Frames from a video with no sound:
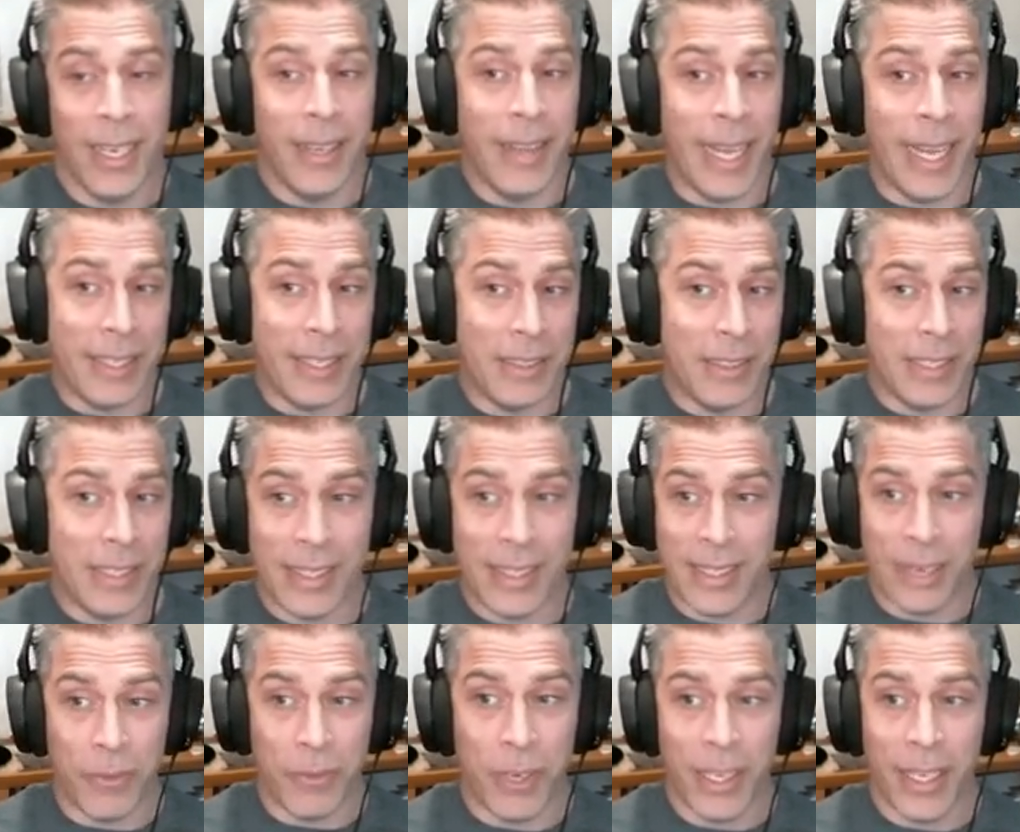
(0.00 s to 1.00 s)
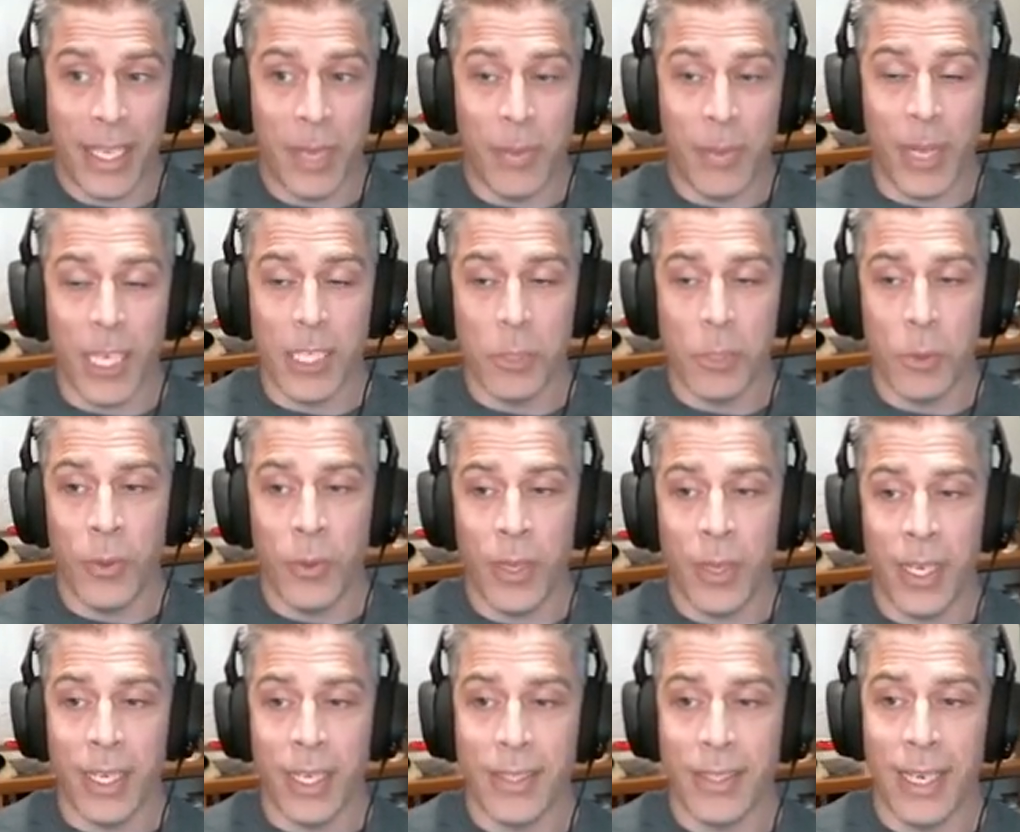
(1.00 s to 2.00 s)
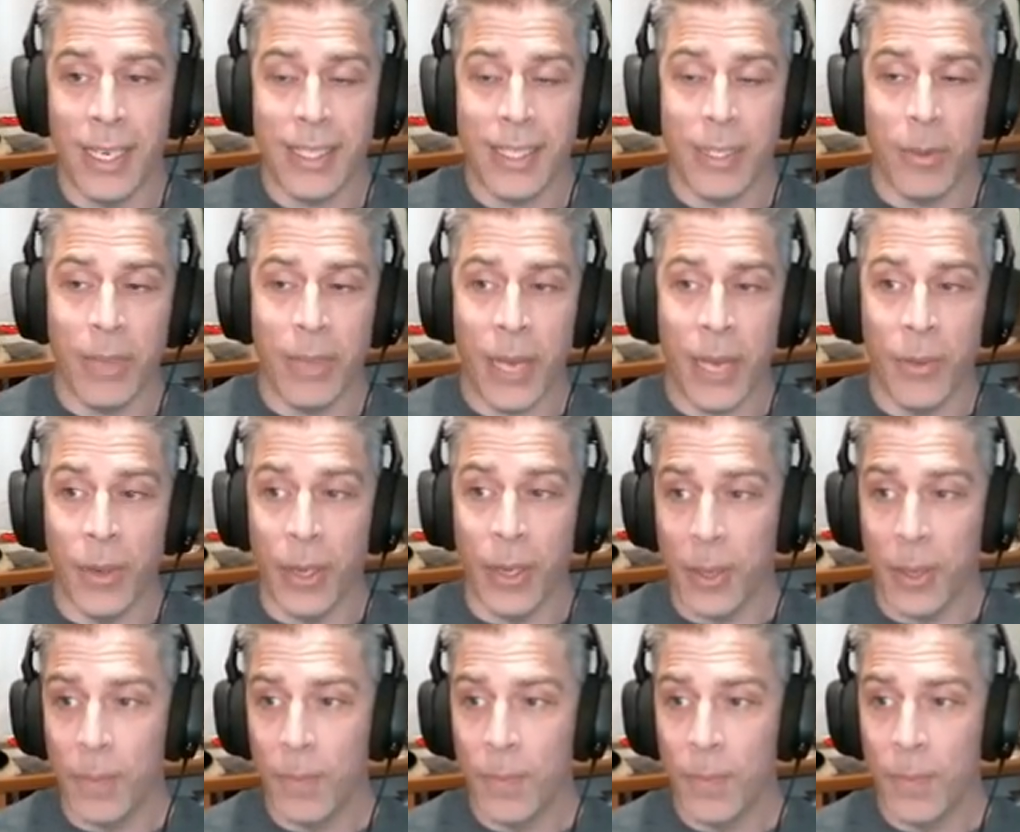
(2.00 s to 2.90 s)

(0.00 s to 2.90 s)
that's definitely a possible one, extending some of that work.